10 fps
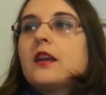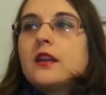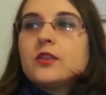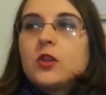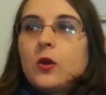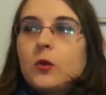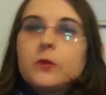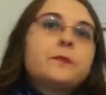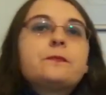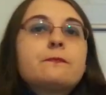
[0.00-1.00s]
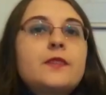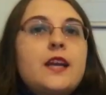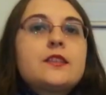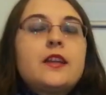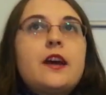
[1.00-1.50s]
So
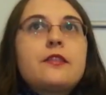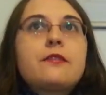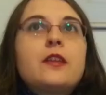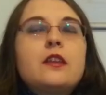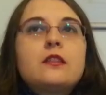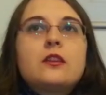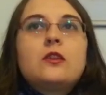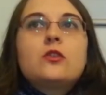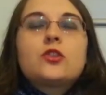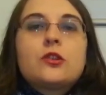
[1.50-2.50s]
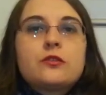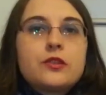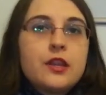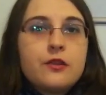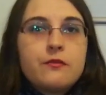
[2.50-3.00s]
that's the other thing that you should
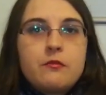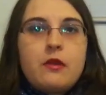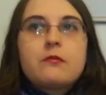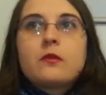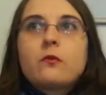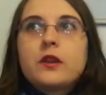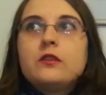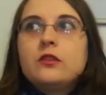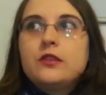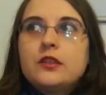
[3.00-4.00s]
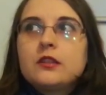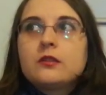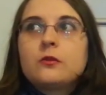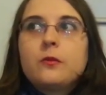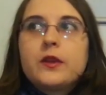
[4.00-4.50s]
remember when you
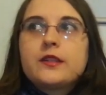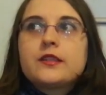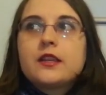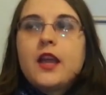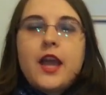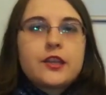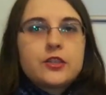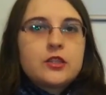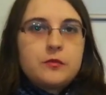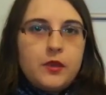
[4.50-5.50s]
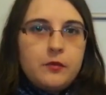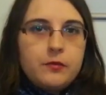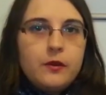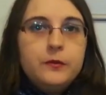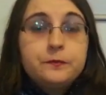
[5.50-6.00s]
deal with anxious
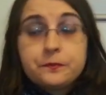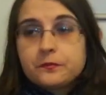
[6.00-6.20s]
people.